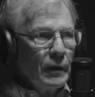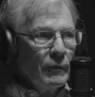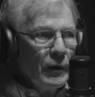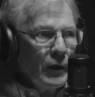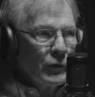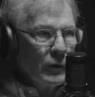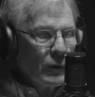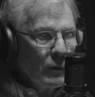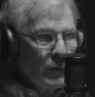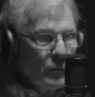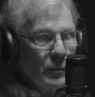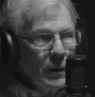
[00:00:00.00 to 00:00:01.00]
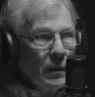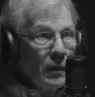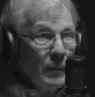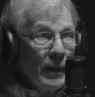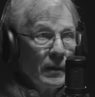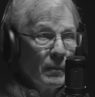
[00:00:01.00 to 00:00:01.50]
Aviation Group,
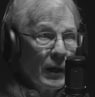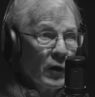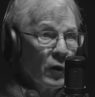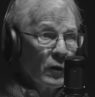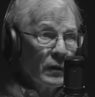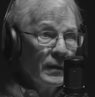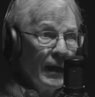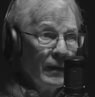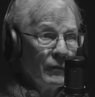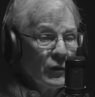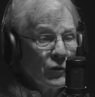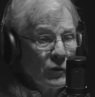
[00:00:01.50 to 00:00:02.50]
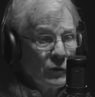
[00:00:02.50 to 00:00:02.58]
commanded by Colonel Davis.